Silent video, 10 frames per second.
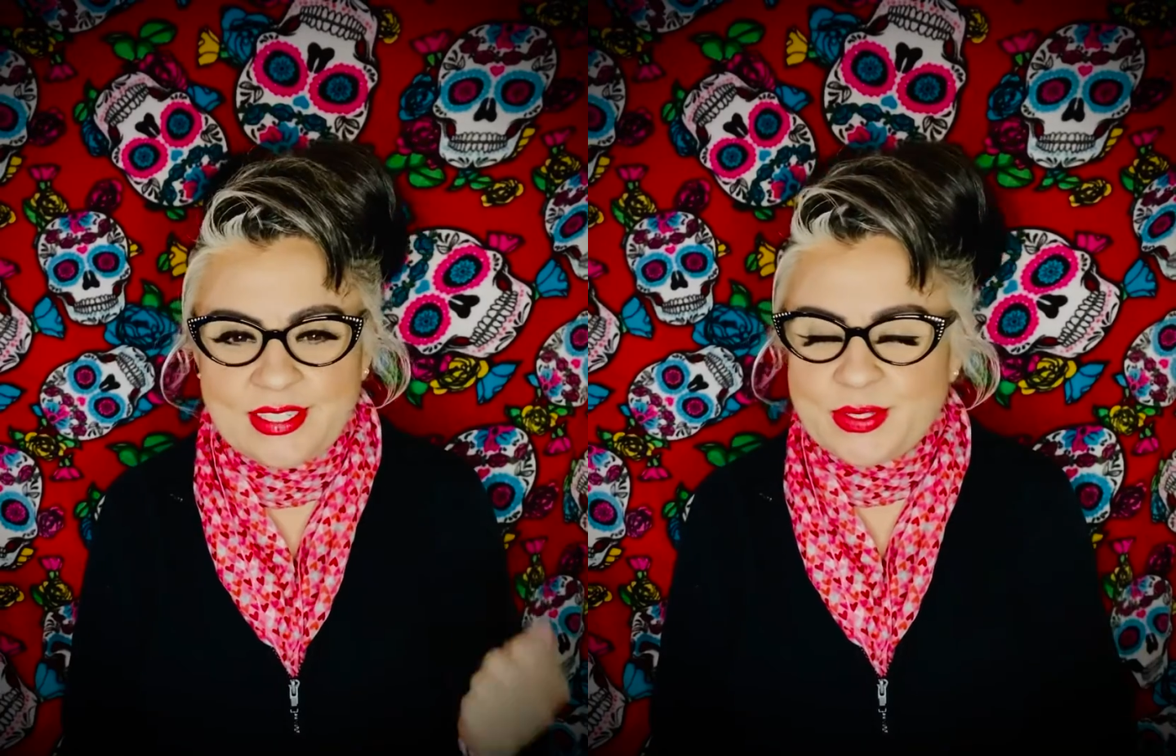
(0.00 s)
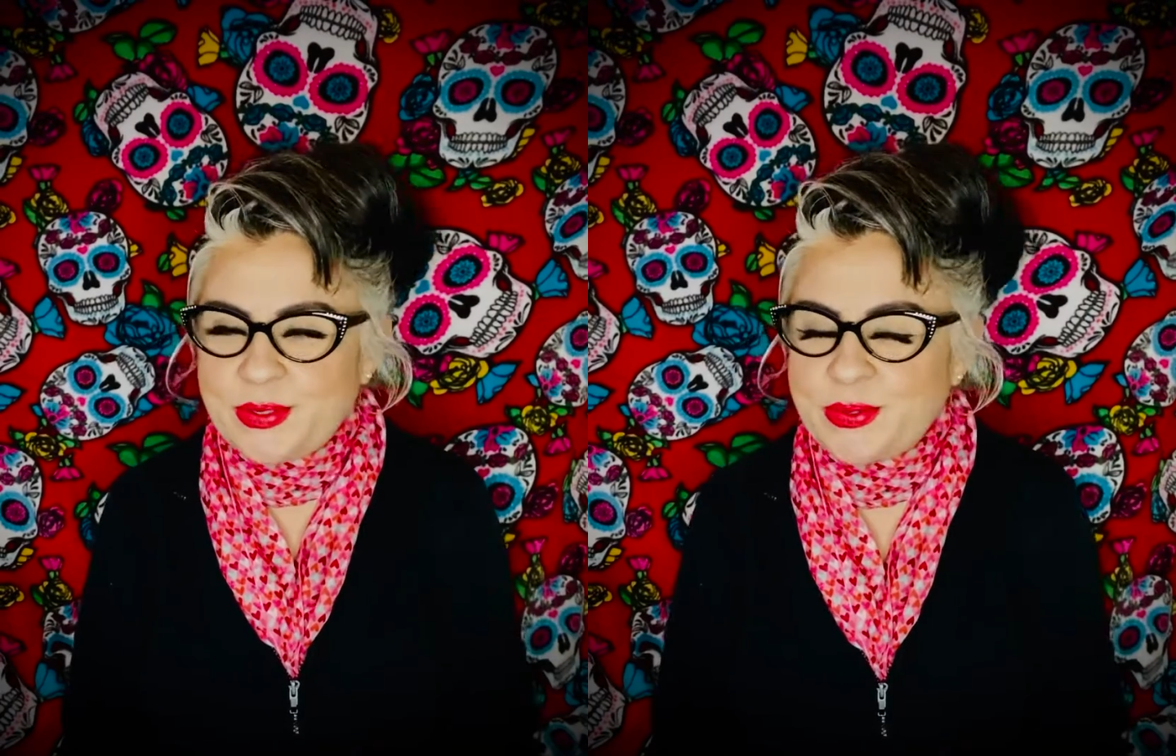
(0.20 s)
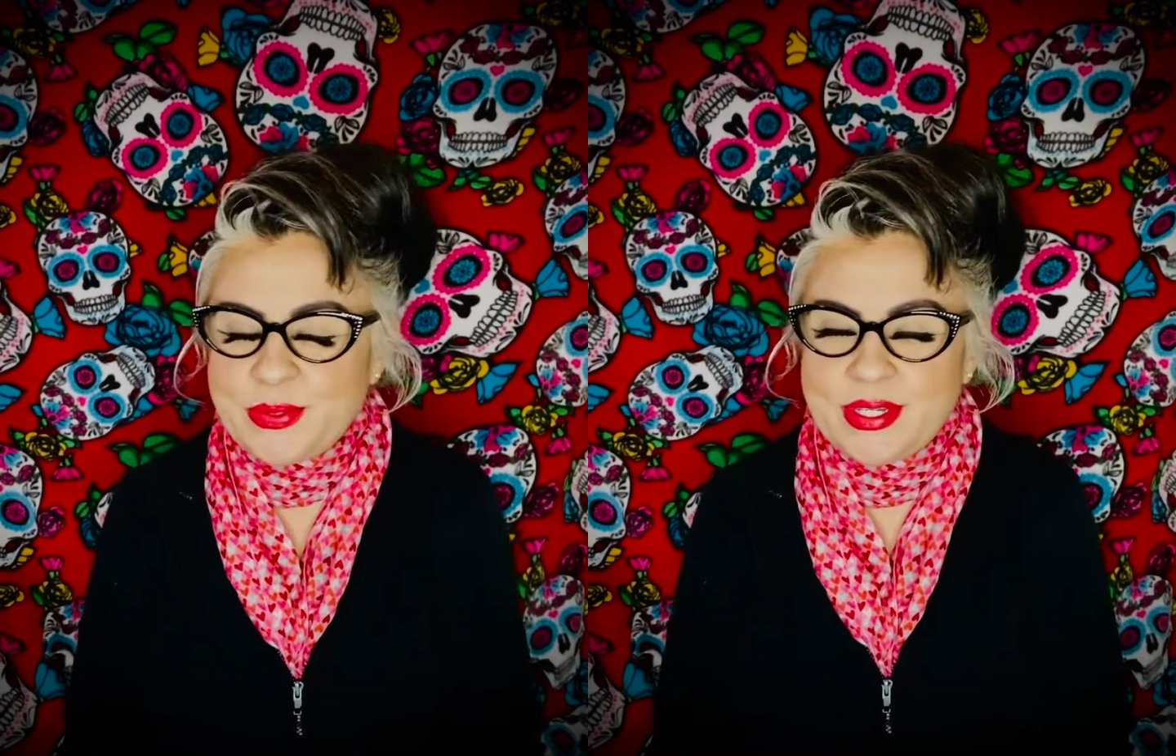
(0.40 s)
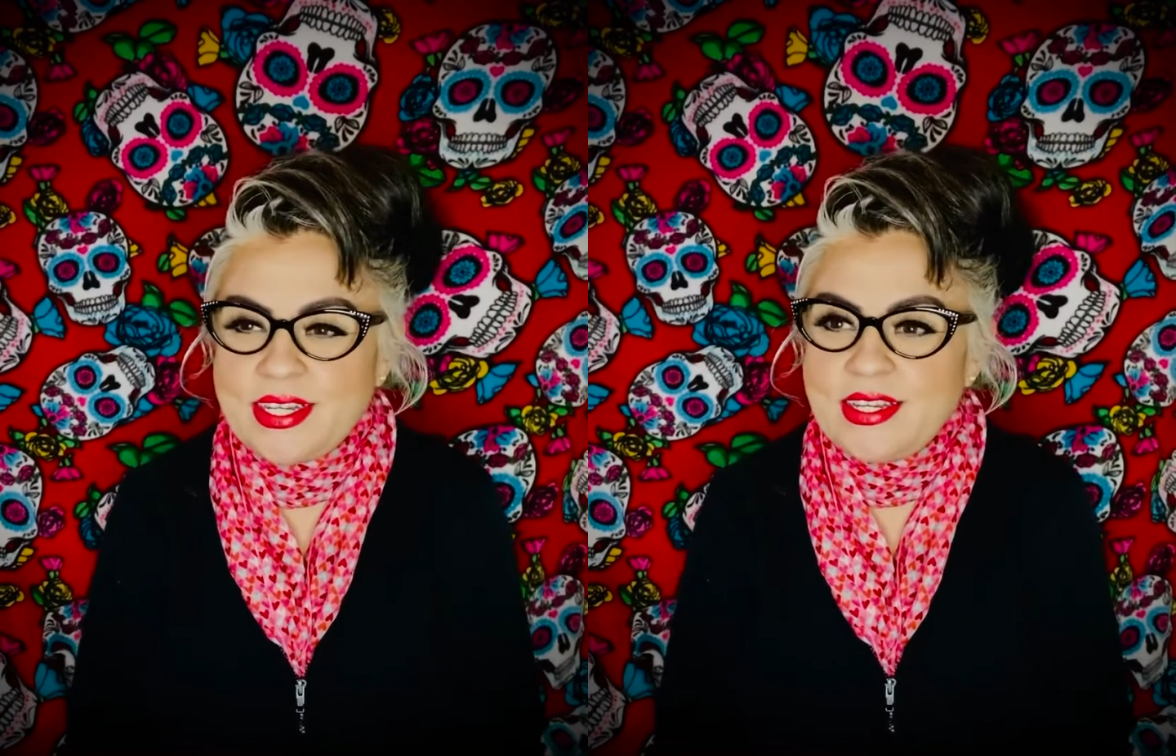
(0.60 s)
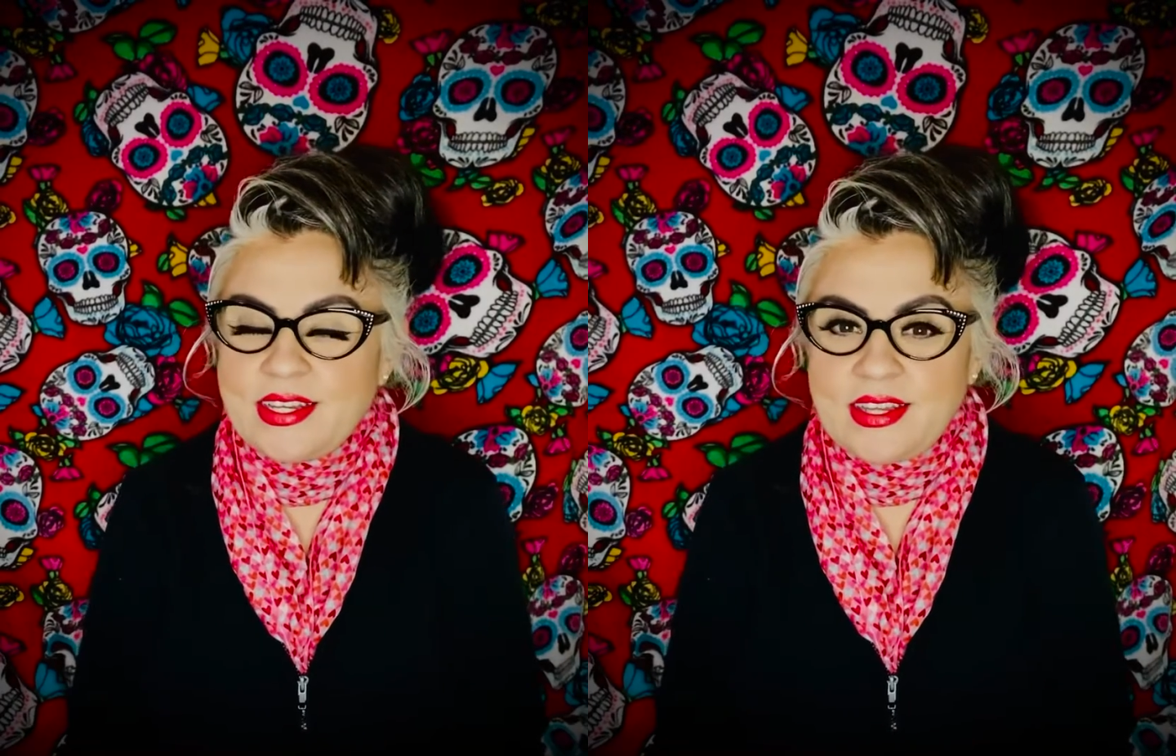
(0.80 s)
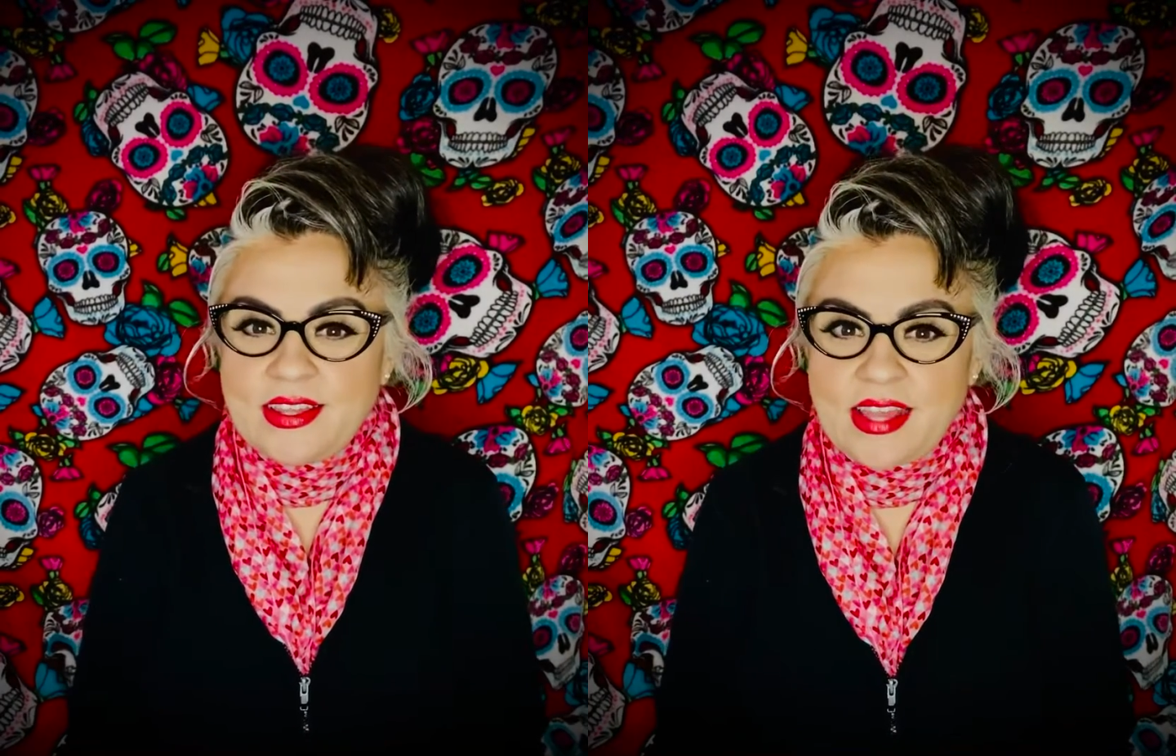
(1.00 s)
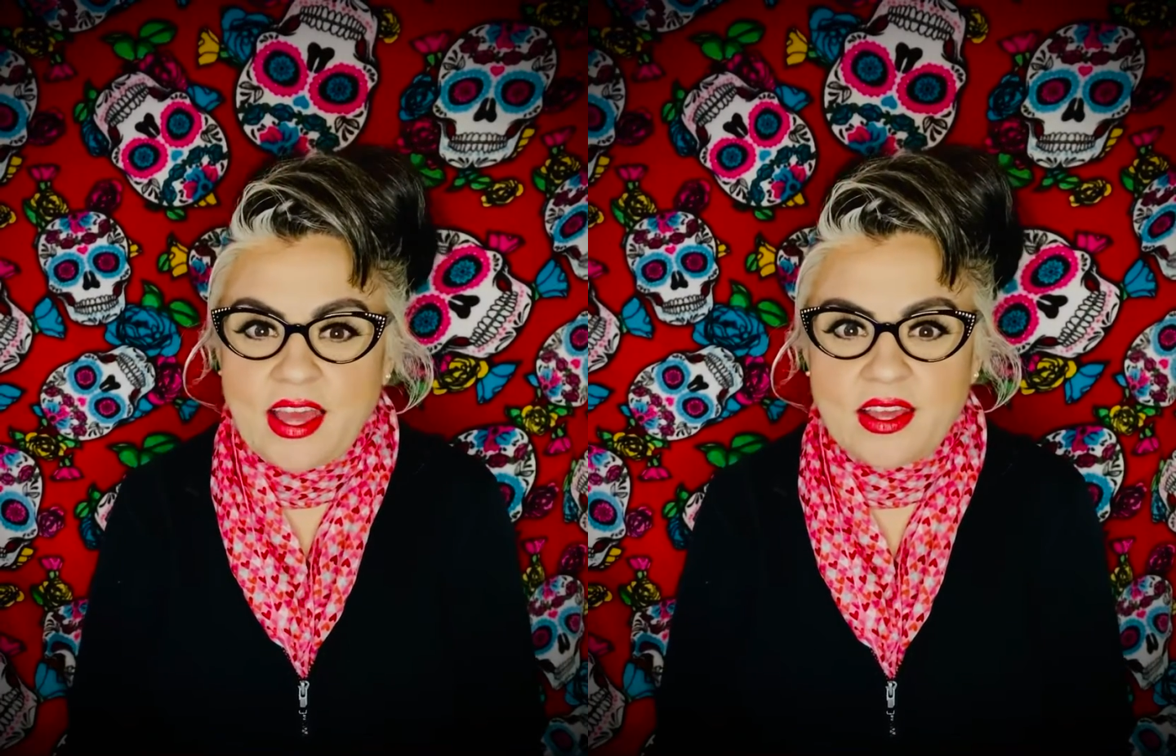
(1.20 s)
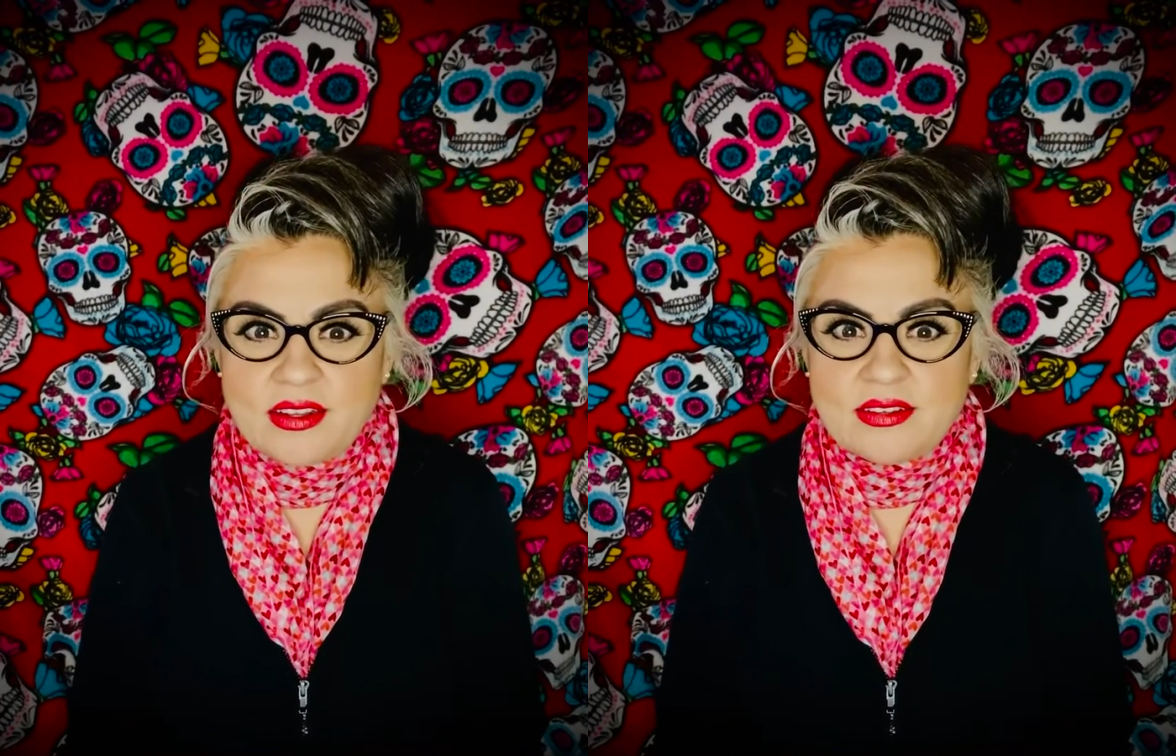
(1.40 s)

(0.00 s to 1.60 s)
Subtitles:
to that,